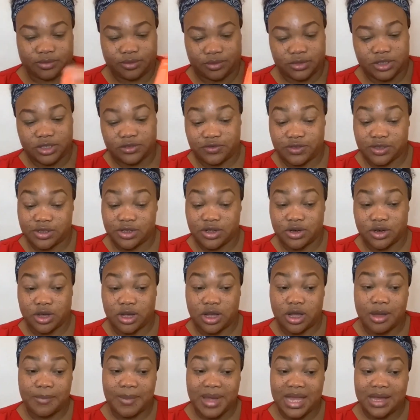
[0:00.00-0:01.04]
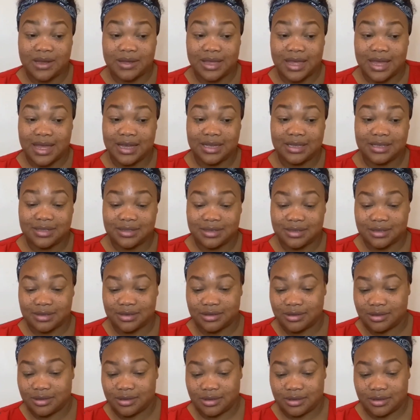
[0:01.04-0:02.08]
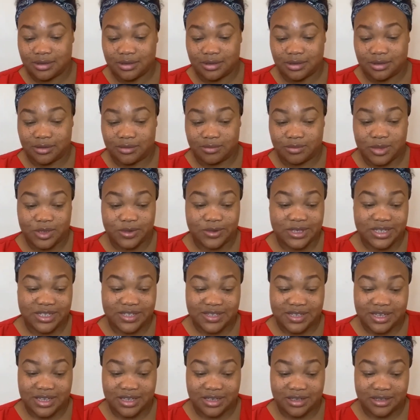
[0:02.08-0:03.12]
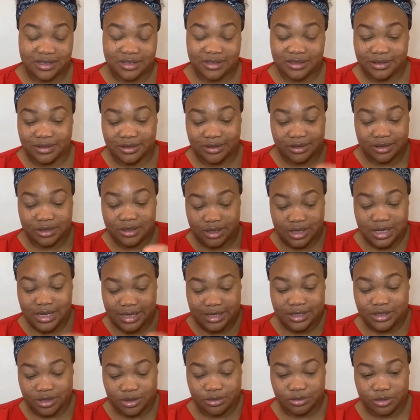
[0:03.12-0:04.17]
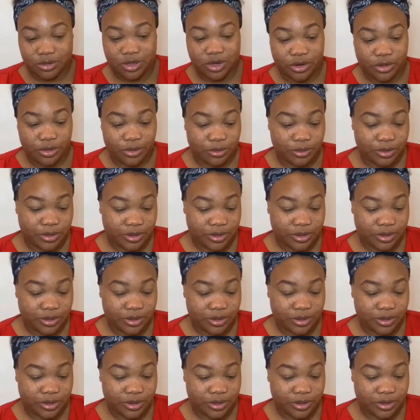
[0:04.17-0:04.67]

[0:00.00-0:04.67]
if it's gonna come out, guys, well, Lizzie, I don't know.